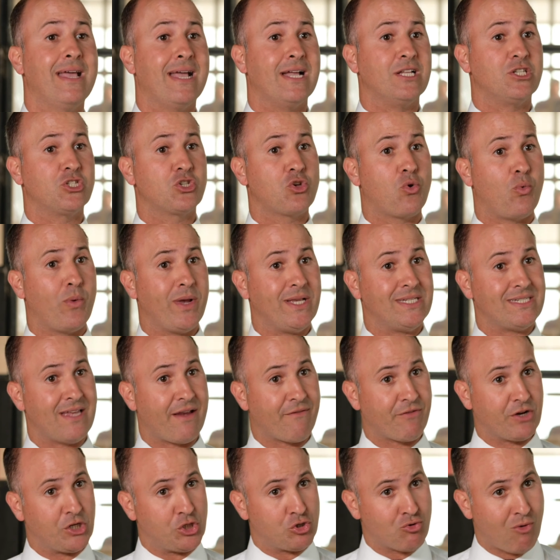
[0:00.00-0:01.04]
and squeeze
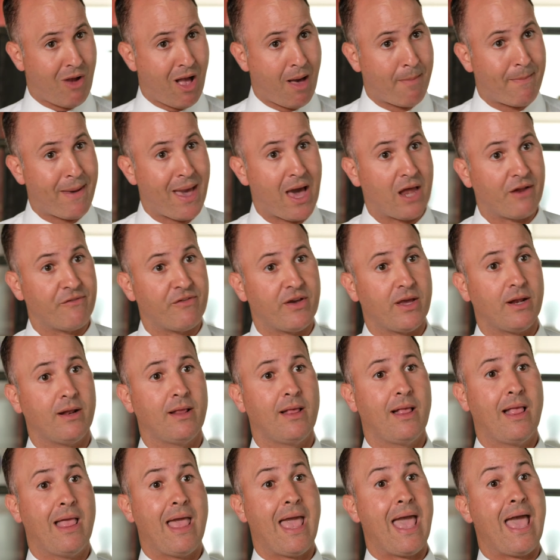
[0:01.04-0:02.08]
every drop out of it.
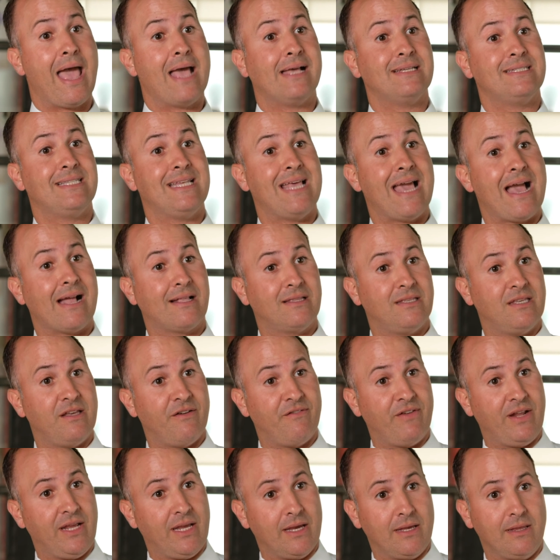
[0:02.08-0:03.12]
As the
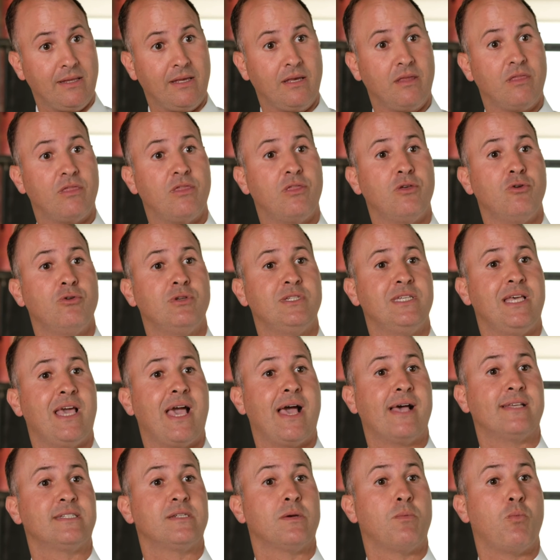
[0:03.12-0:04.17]
activity and the
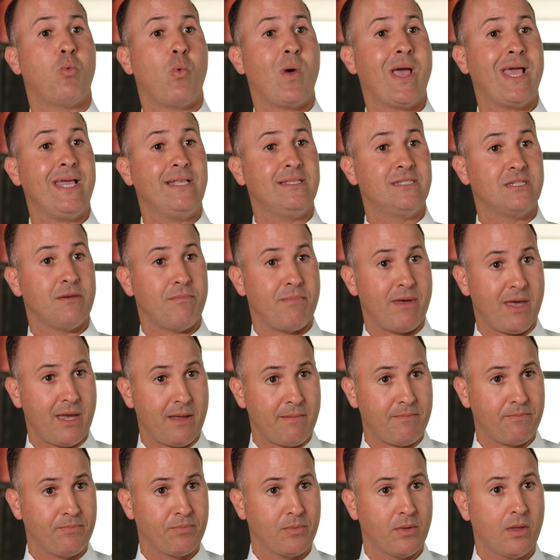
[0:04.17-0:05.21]
enthusiasm wanes a
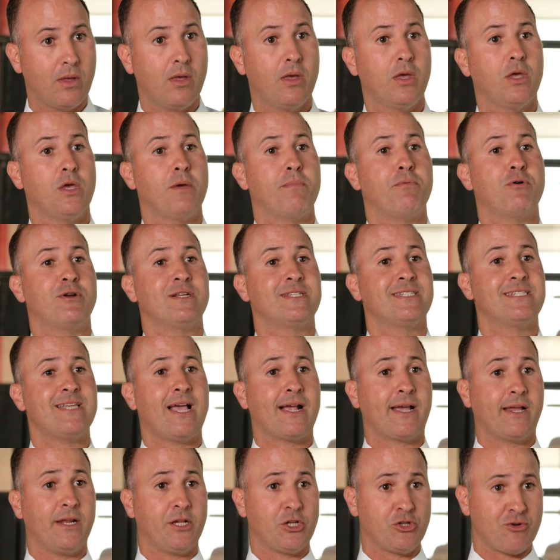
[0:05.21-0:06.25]
bit, you put a
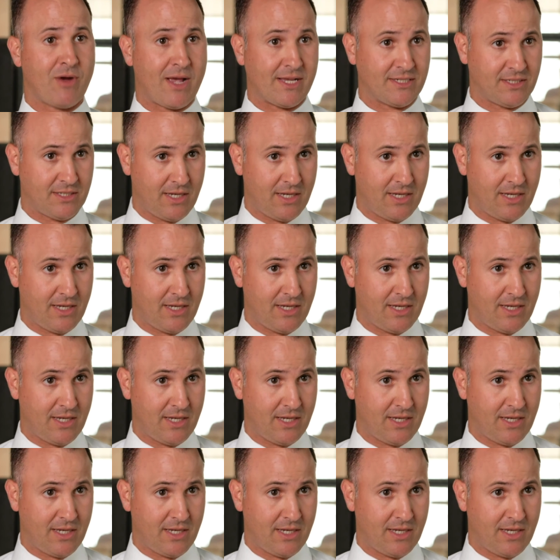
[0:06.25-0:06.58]
second address